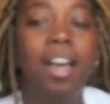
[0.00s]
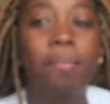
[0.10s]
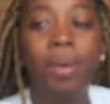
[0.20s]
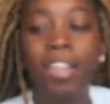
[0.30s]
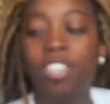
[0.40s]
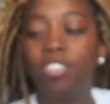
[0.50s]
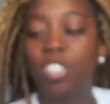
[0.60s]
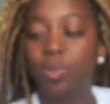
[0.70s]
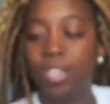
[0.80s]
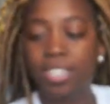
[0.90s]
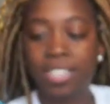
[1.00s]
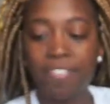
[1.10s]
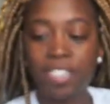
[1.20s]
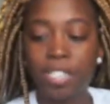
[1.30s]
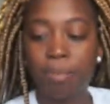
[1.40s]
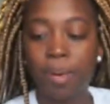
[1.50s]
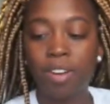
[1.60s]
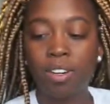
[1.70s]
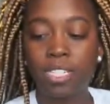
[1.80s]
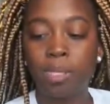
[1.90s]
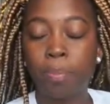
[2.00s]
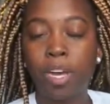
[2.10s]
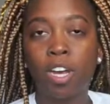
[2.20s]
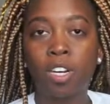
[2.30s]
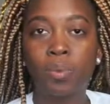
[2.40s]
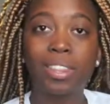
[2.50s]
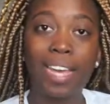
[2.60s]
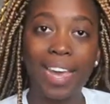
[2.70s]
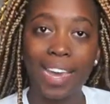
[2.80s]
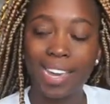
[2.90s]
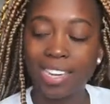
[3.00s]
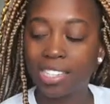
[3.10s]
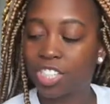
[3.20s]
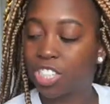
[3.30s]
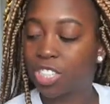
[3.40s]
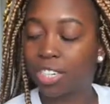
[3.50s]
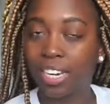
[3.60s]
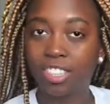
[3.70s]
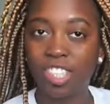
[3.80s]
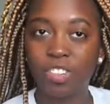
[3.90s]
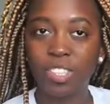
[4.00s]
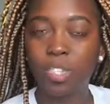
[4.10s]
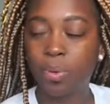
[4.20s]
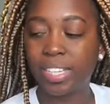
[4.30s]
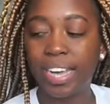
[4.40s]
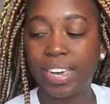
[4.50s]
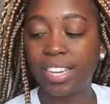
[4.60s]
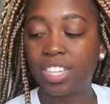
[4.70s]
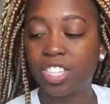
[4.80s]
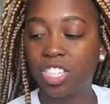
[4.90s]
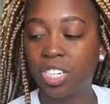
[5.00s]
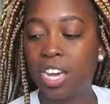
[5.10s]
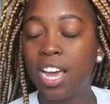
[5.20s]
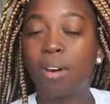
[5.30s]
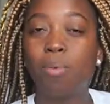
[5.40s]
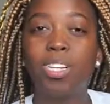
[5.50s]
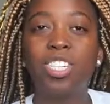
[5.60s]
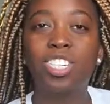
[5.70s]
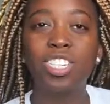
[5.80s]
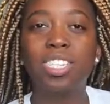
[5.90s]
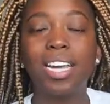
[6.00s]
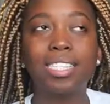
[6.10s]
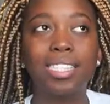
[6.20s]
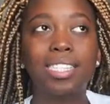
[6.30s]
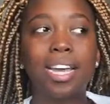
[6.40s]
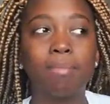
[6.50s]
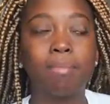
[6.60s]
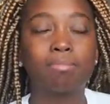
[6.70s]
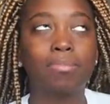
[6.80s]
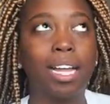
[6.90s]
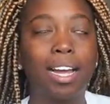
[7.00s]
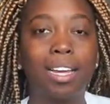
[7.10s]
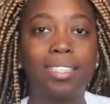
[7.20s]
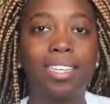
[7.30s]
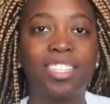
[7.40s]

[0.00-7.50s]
But usually when stuff is spelled, it's spelled with the H, like Teresa with the H, which is just like my